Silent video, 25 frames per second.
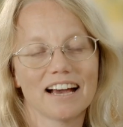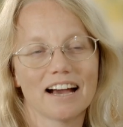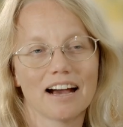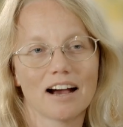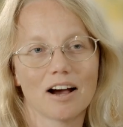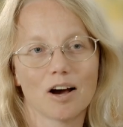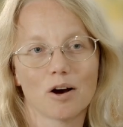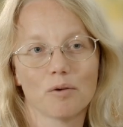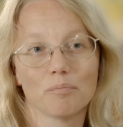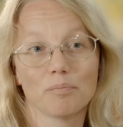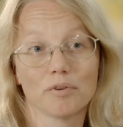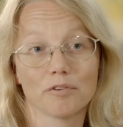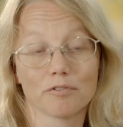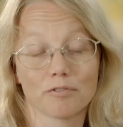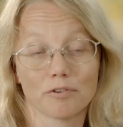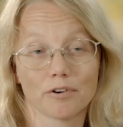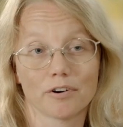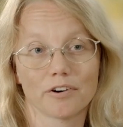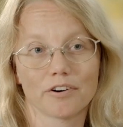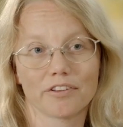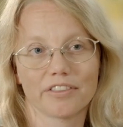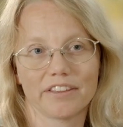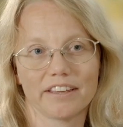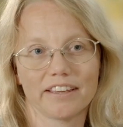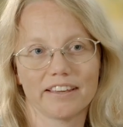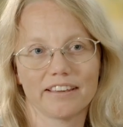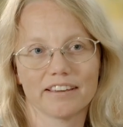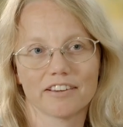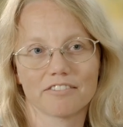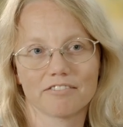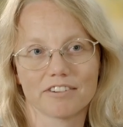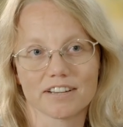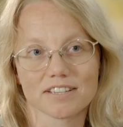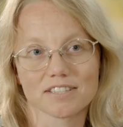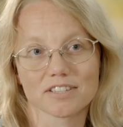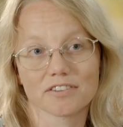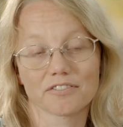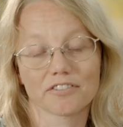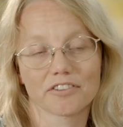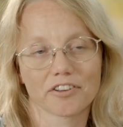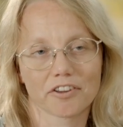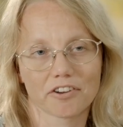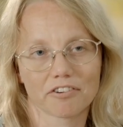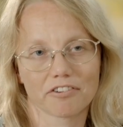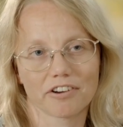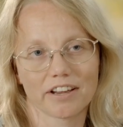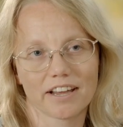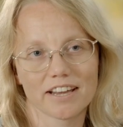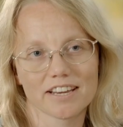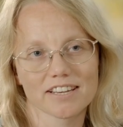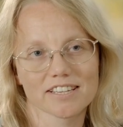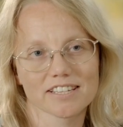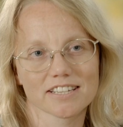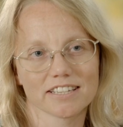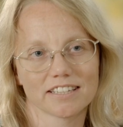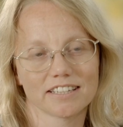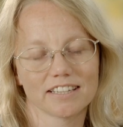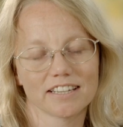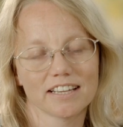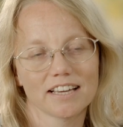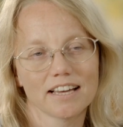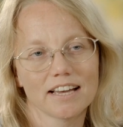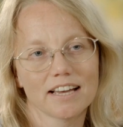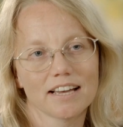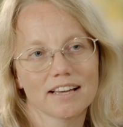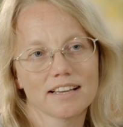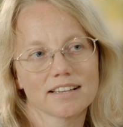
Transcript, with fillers: uh, before the rest of the creation,